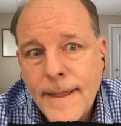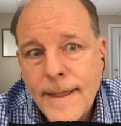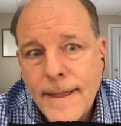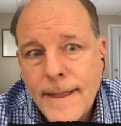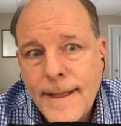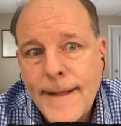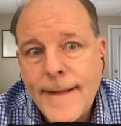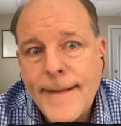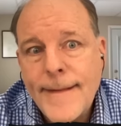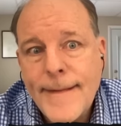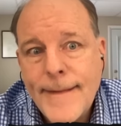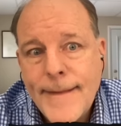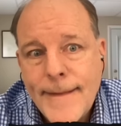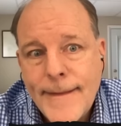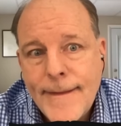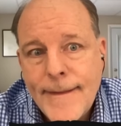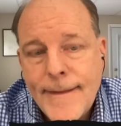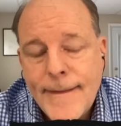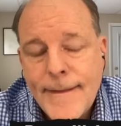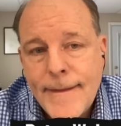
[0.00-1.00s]
Yeah.
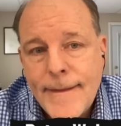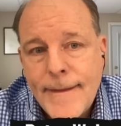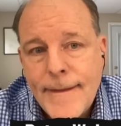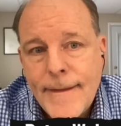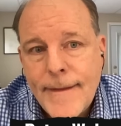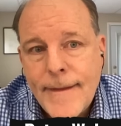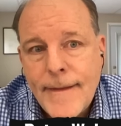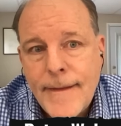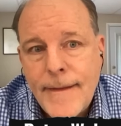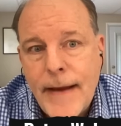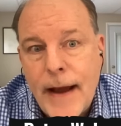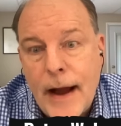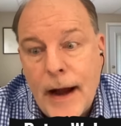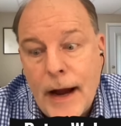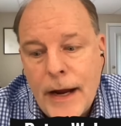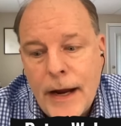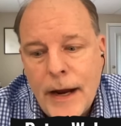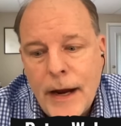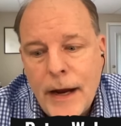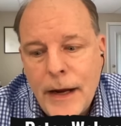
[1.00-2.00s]
Yeah,
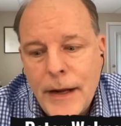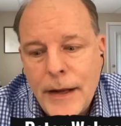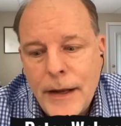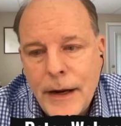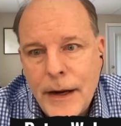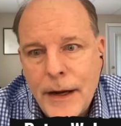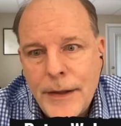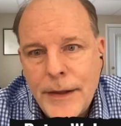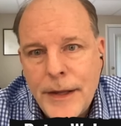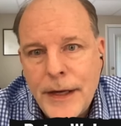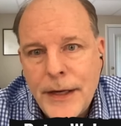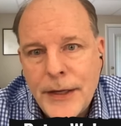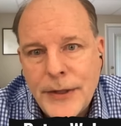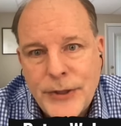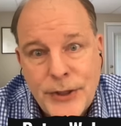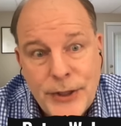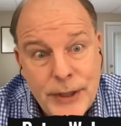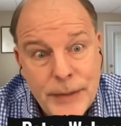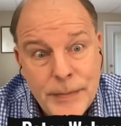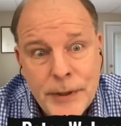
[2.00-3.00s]
I, I, I, think
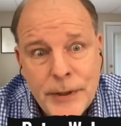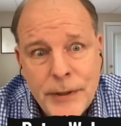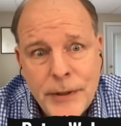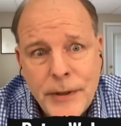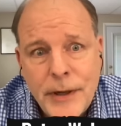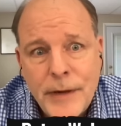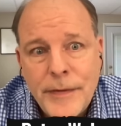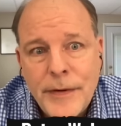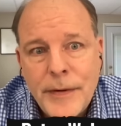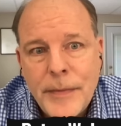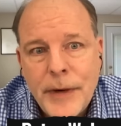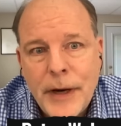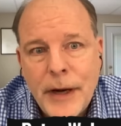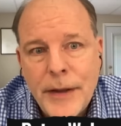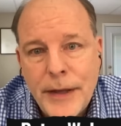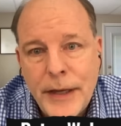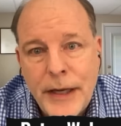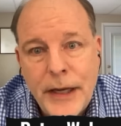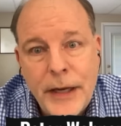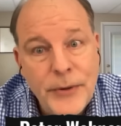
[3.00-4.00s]
it's typical of him. I
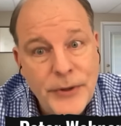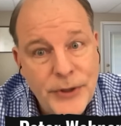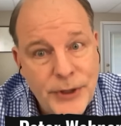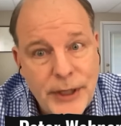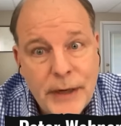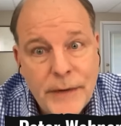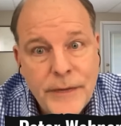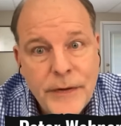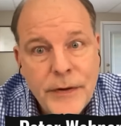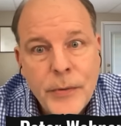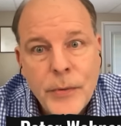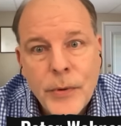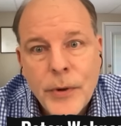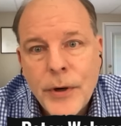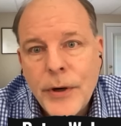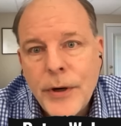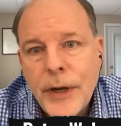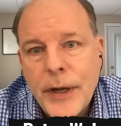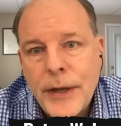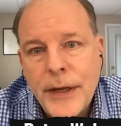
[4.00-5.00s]
think he was given the
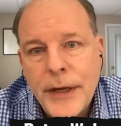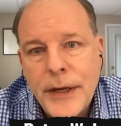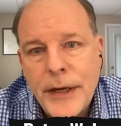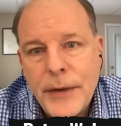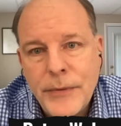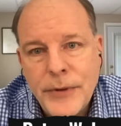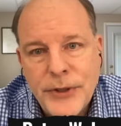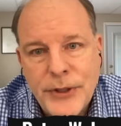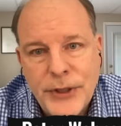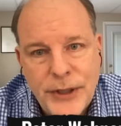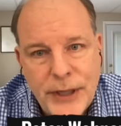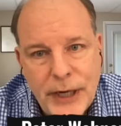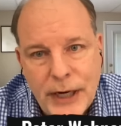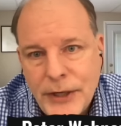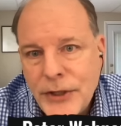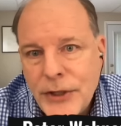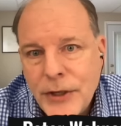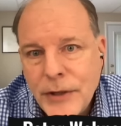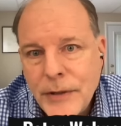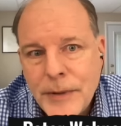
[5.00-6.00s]
word. I think it was
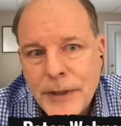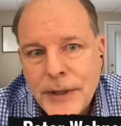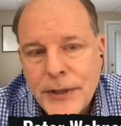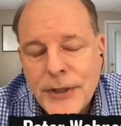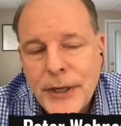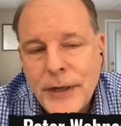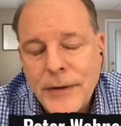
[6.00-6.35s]
intentional because I